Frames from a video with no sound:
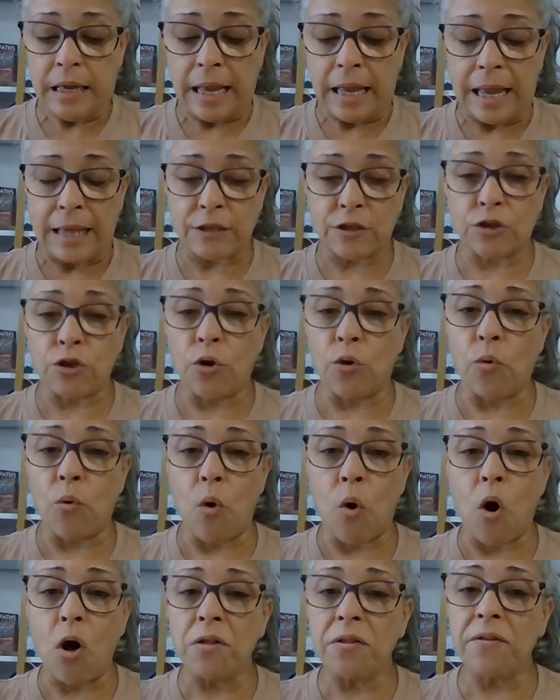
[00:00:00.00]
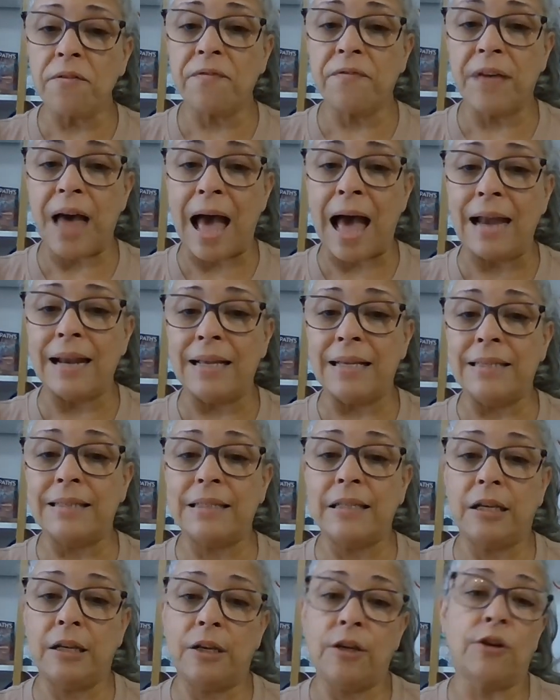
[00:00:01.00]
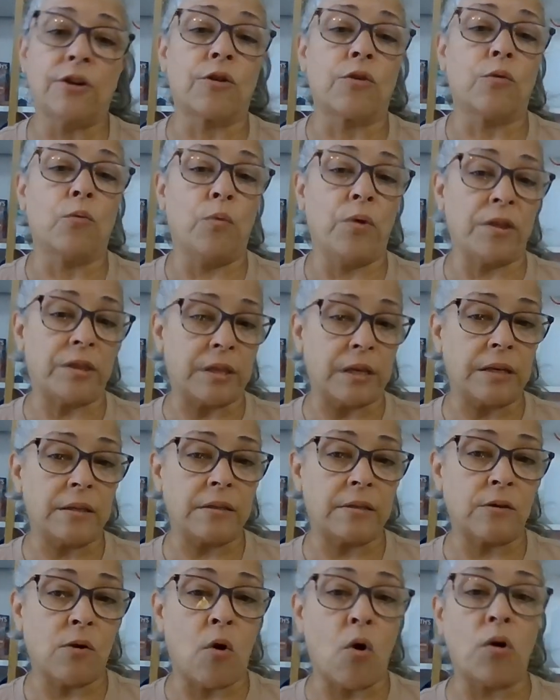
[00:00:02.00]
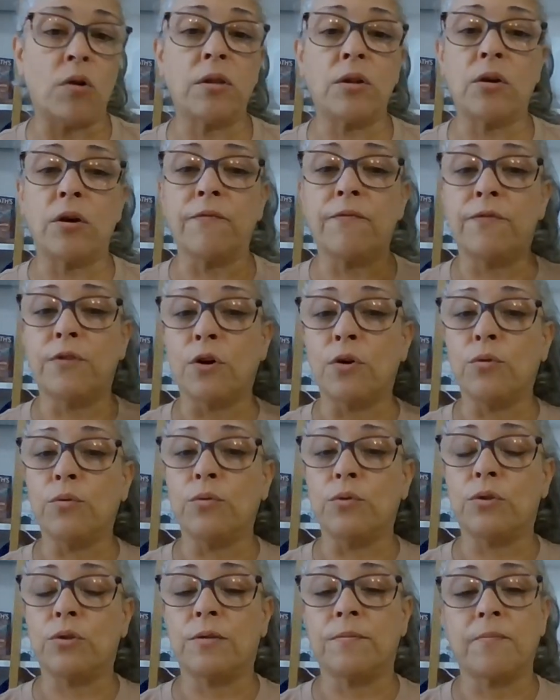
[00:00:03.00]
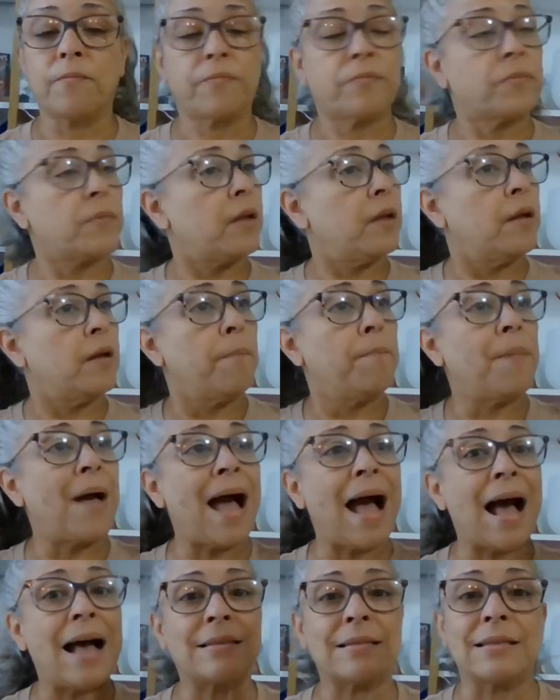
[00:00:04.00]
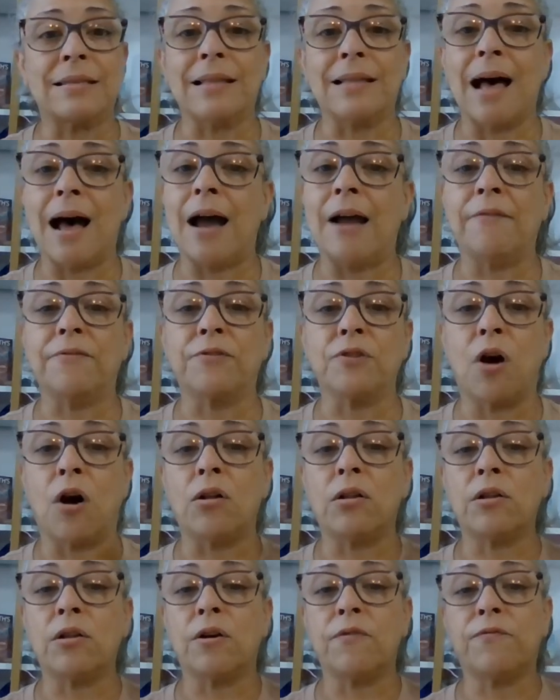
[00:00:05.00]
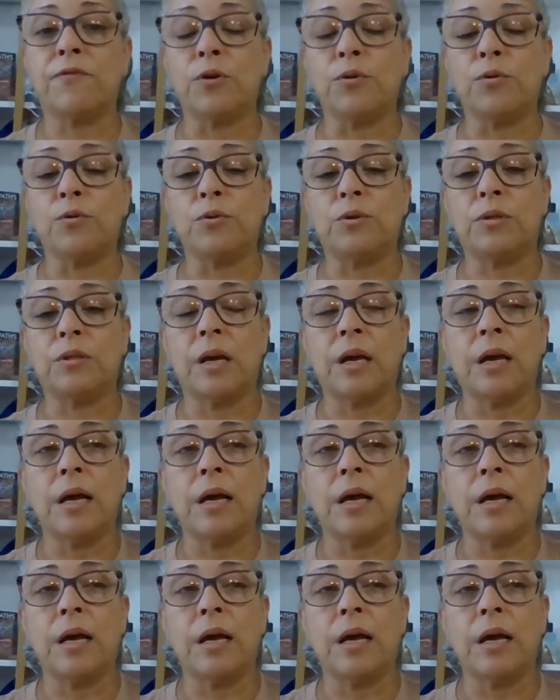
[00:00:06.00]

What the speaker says: So all of that is here with us. All of those past lives, all of those